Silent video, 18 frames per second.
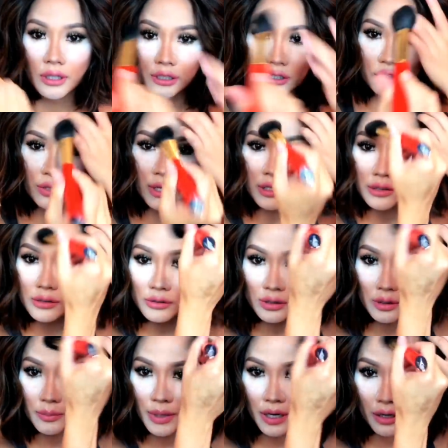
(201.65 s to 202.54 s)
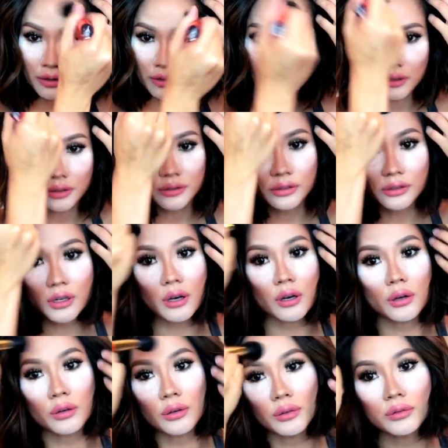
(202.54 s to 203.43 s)
It's translucent powder,
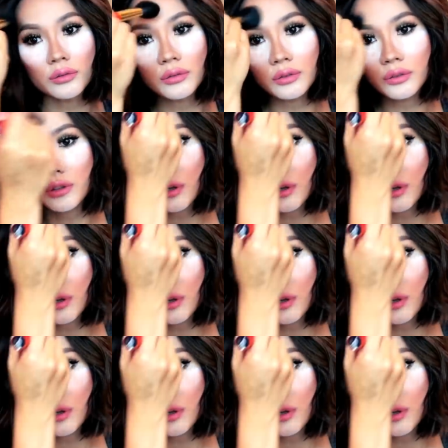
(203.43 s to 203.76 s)
so